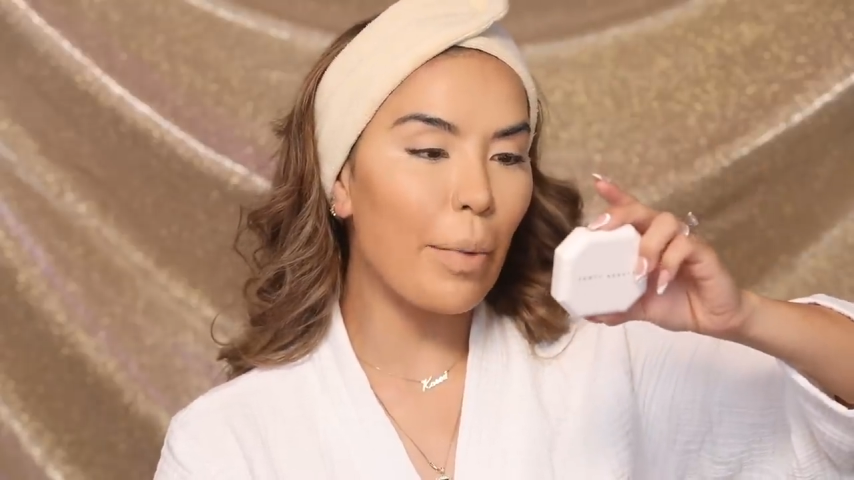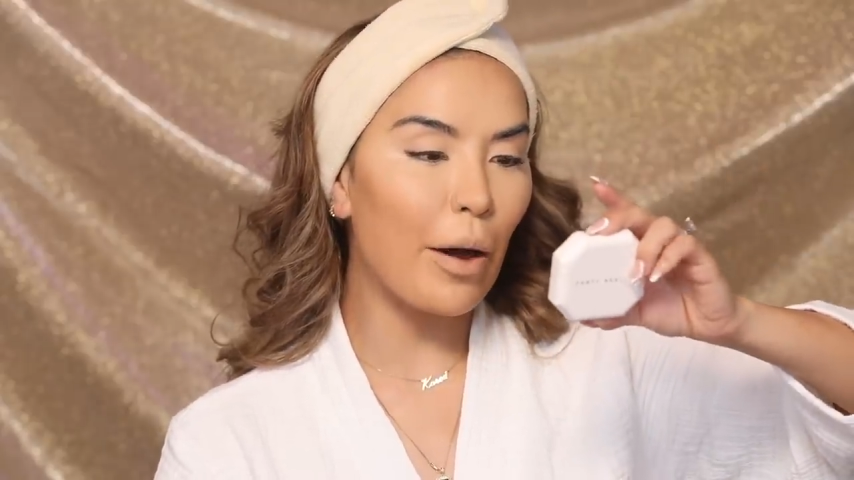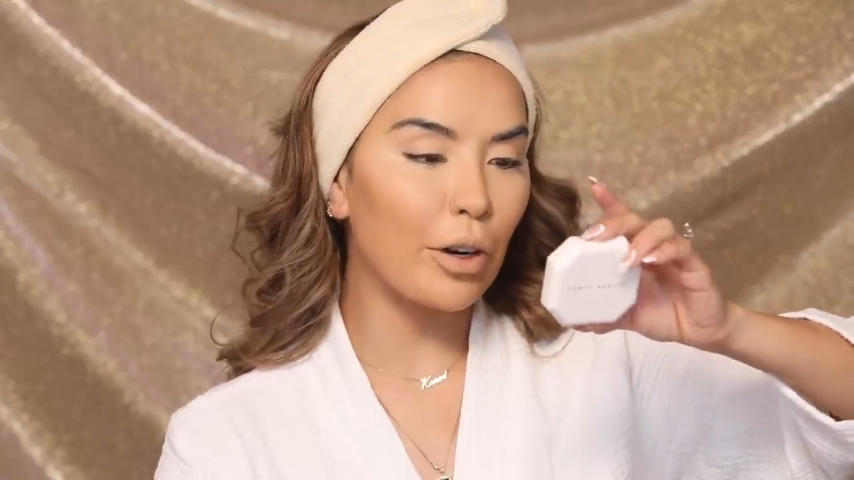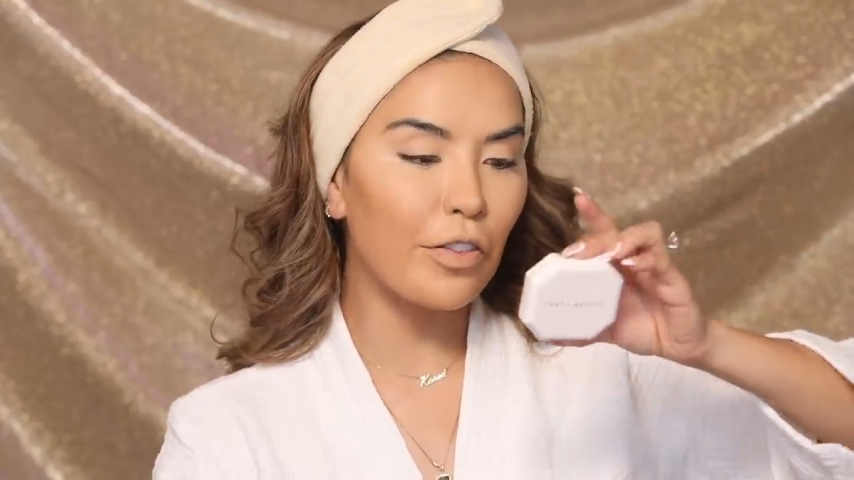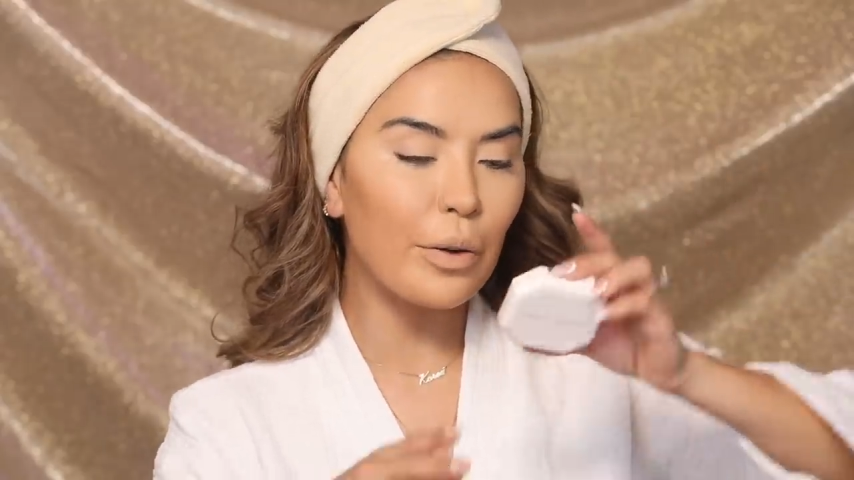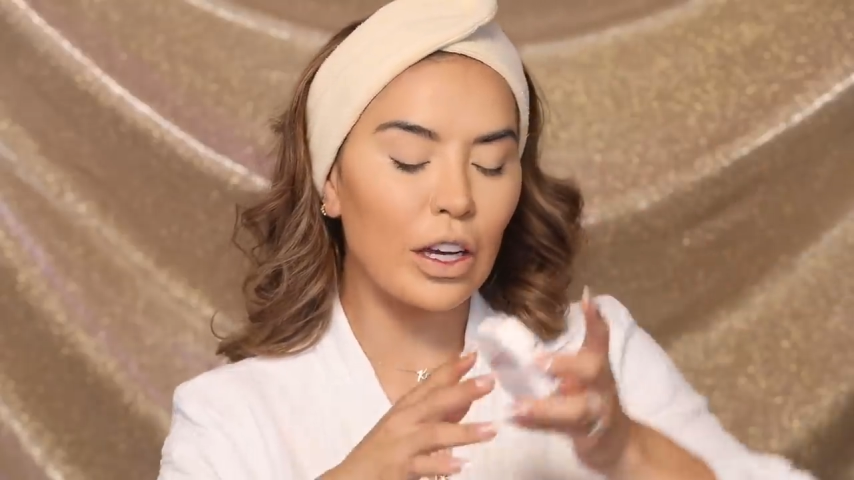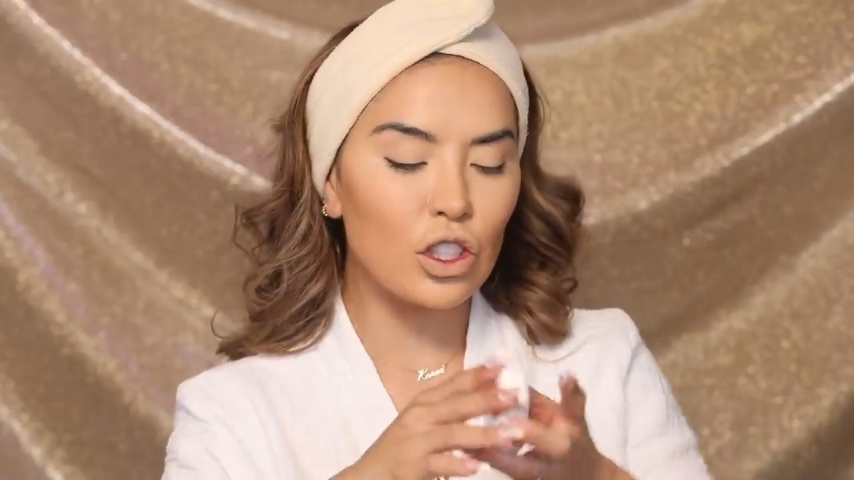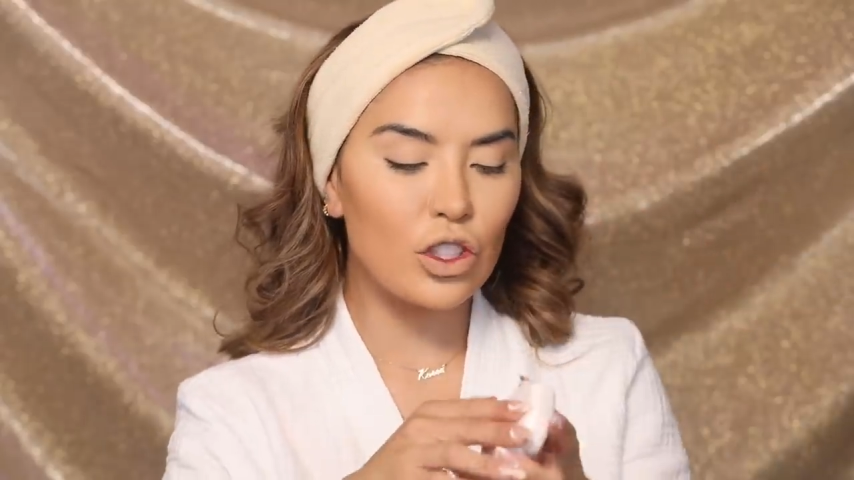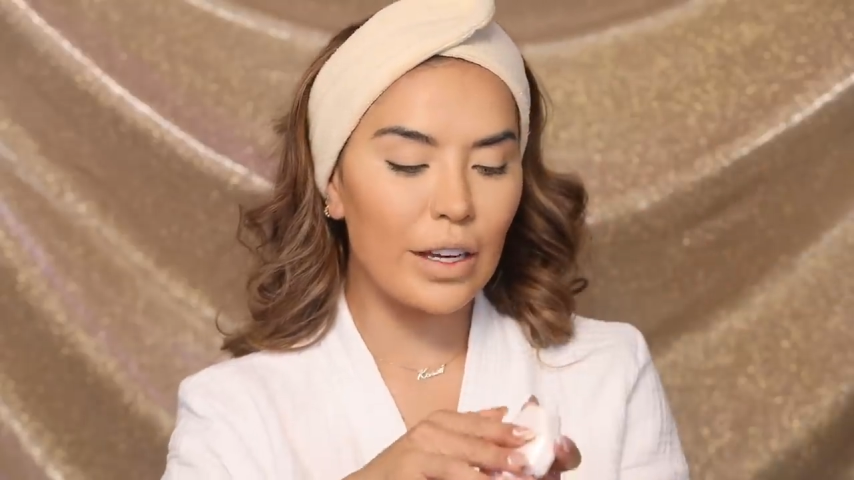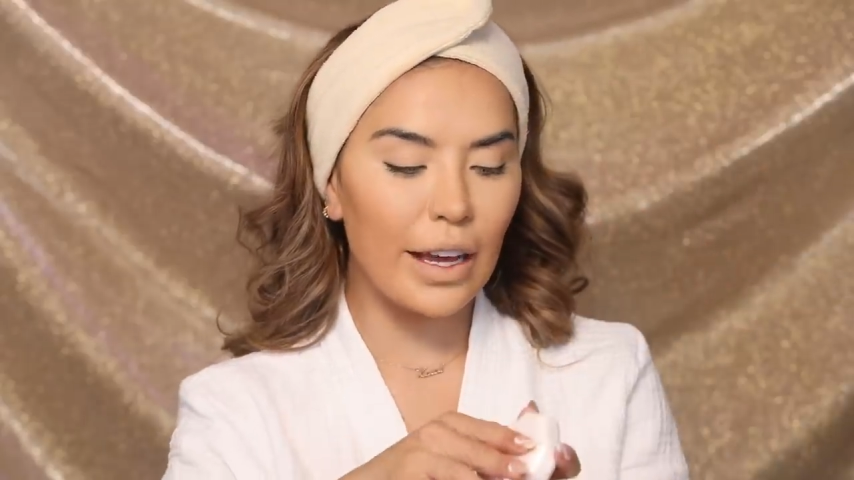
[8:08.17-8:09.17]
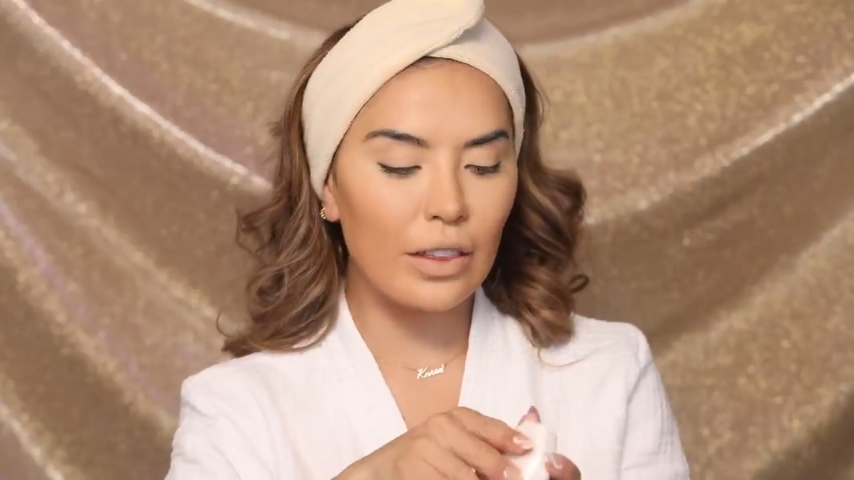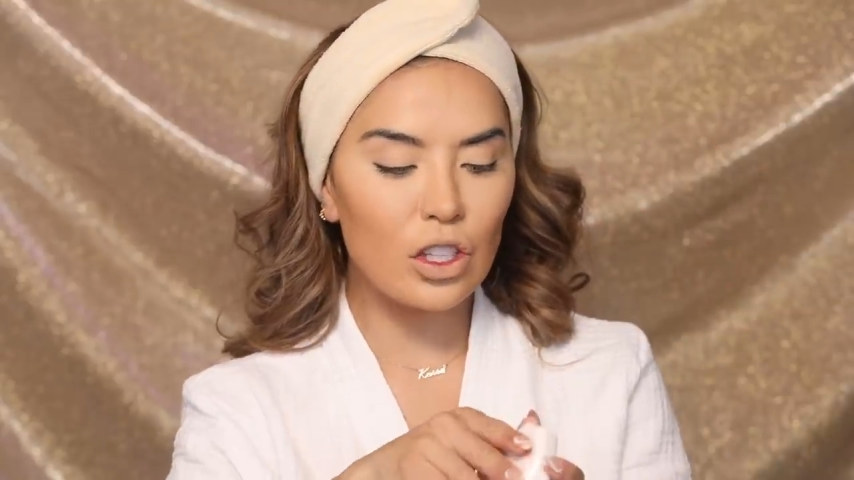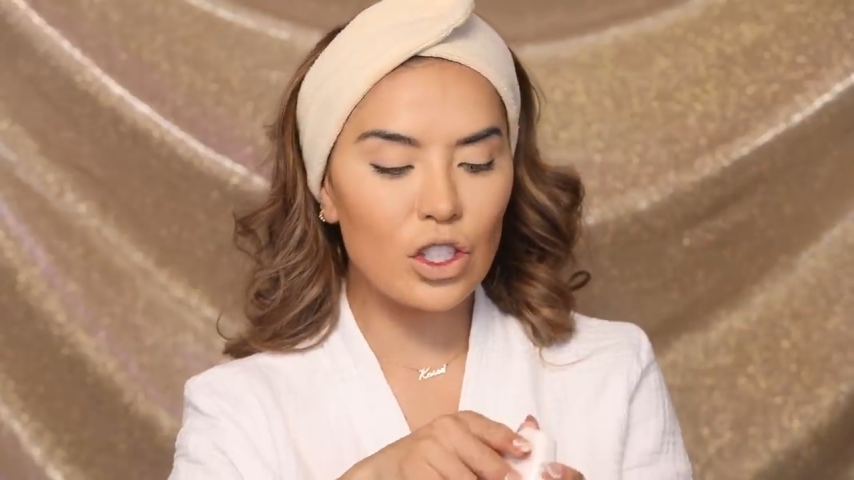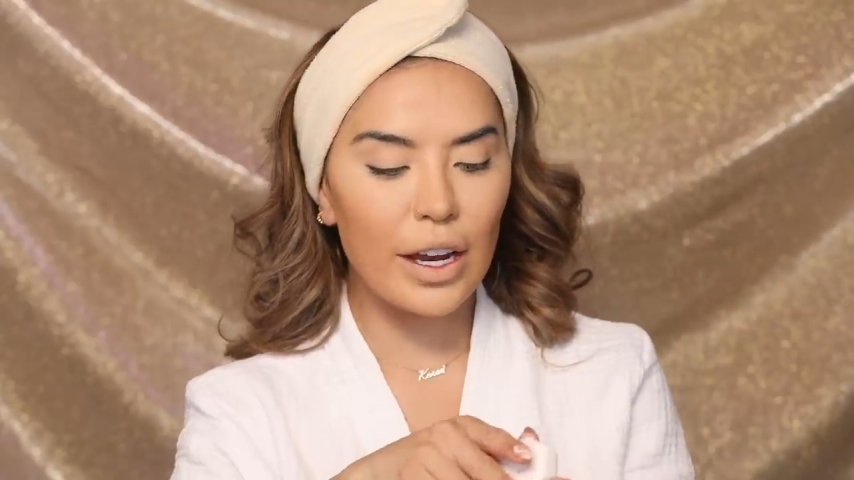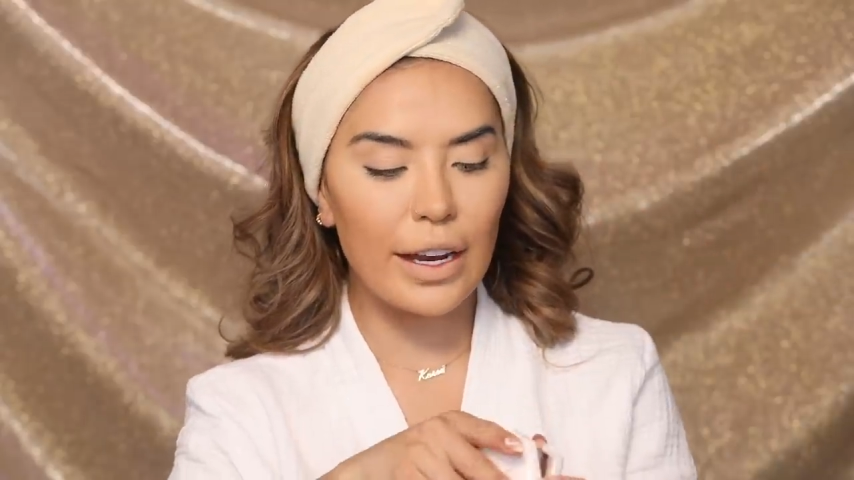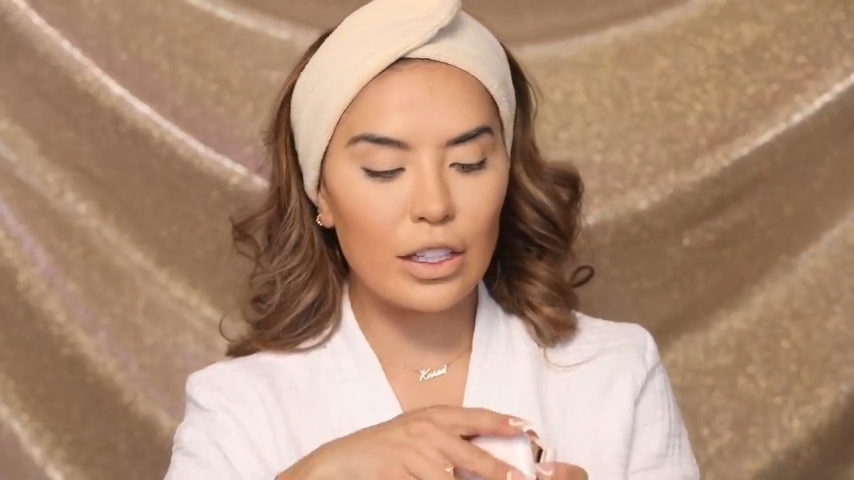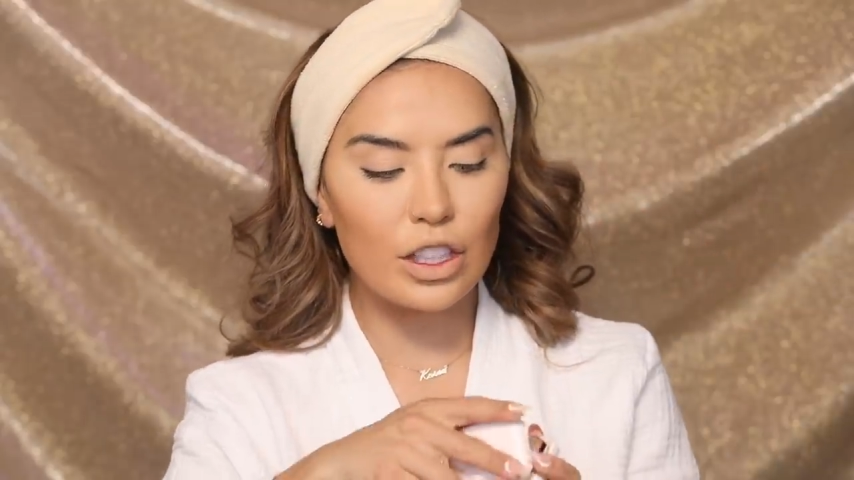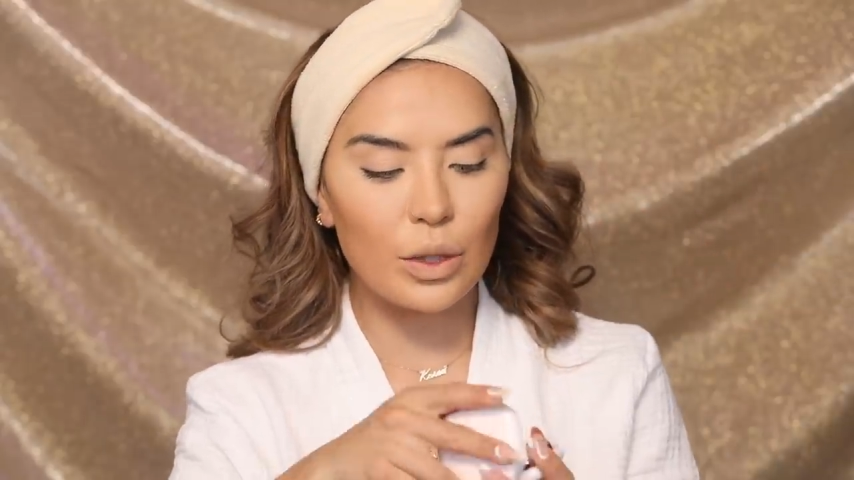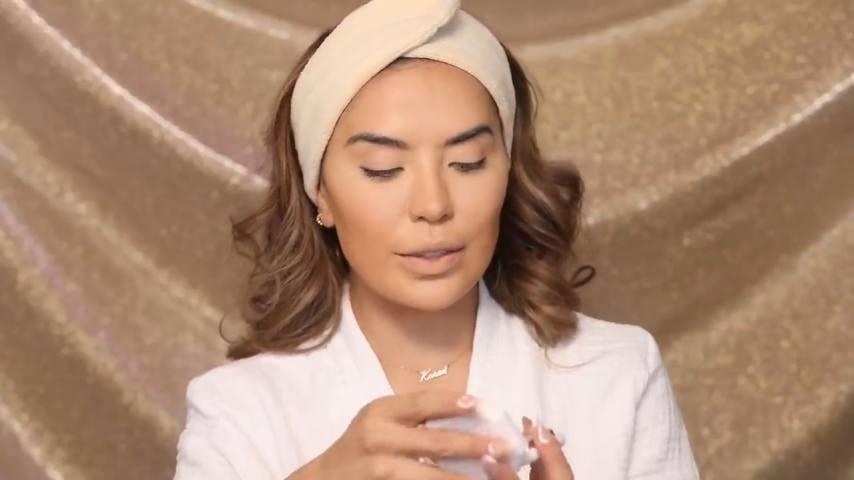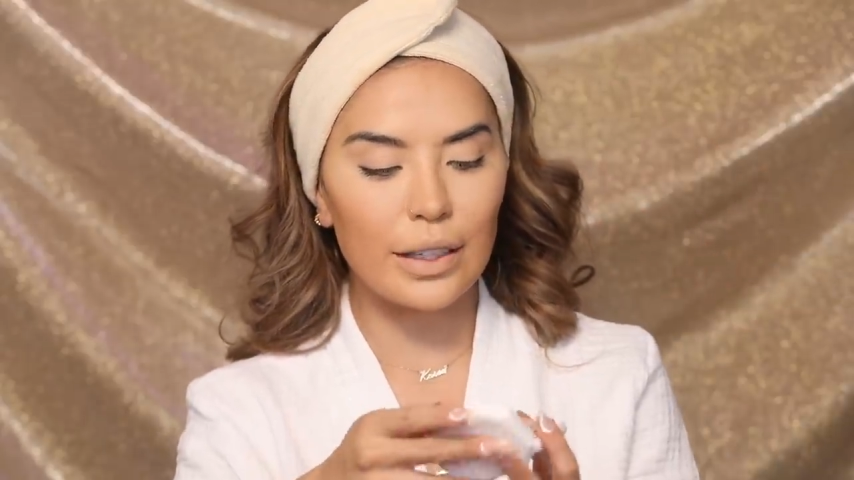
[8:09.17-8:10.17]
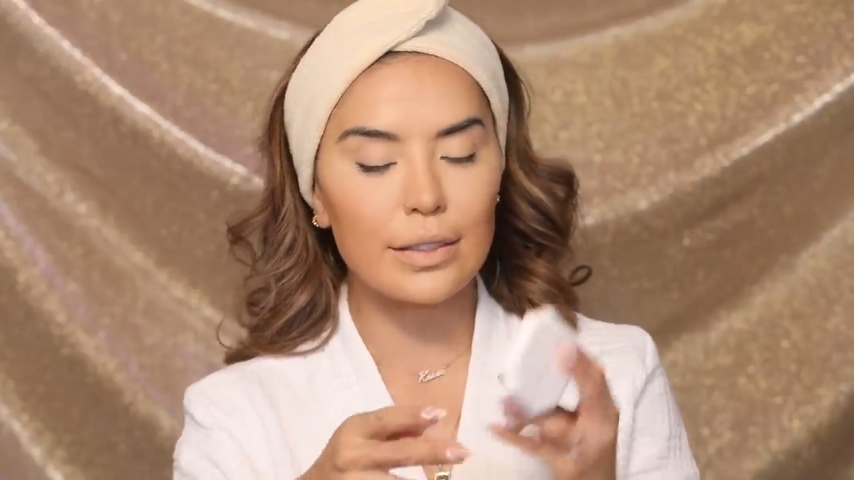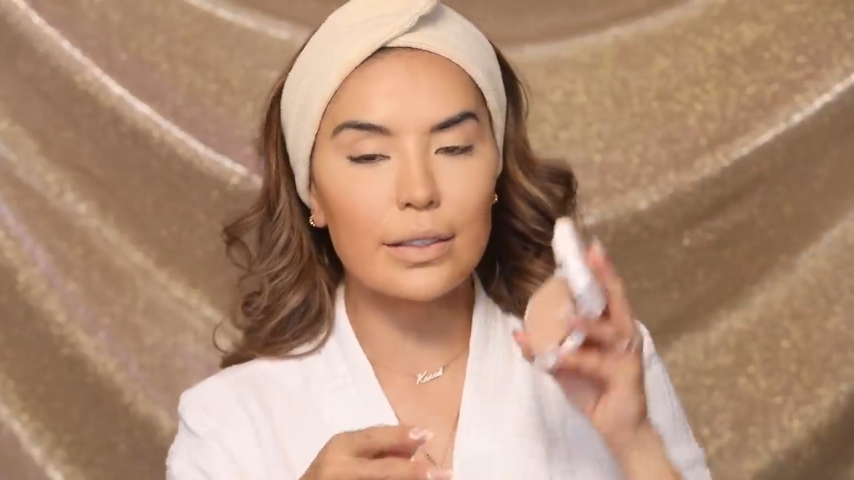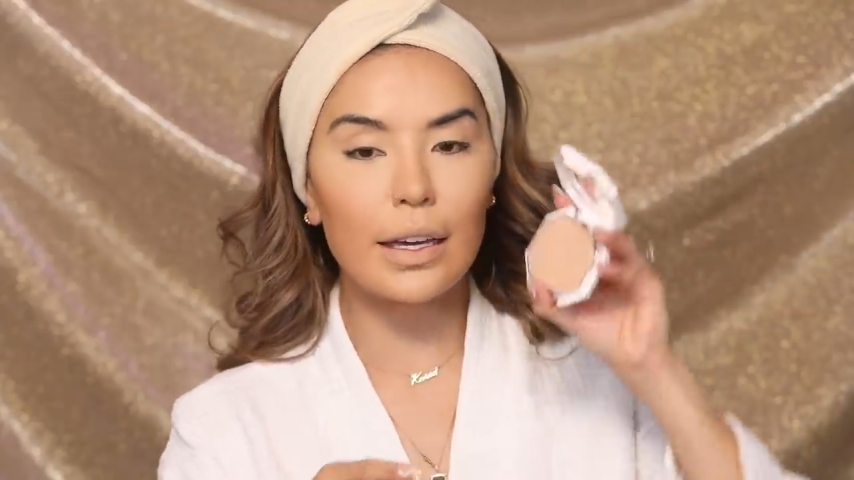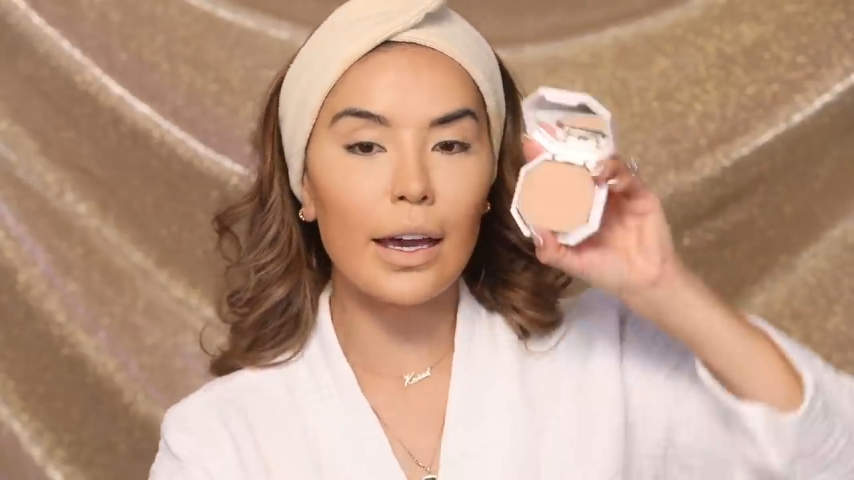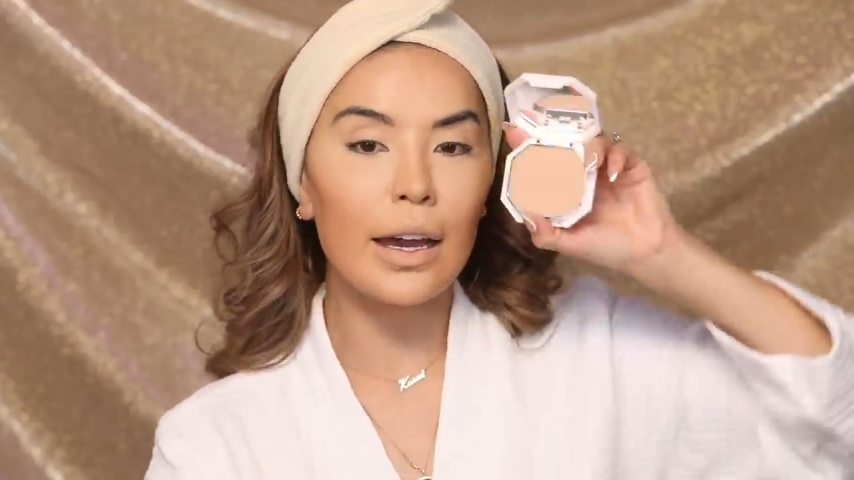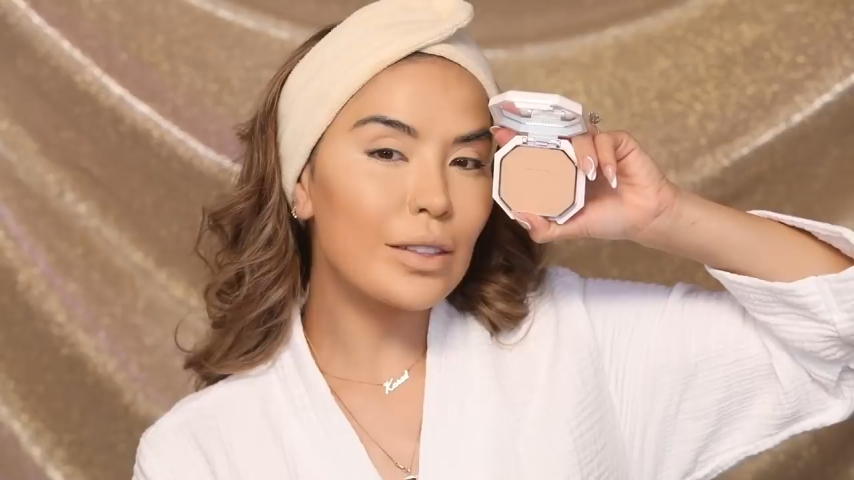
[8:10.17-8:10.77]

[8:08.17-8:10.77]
powder foundation in the shade two sixty.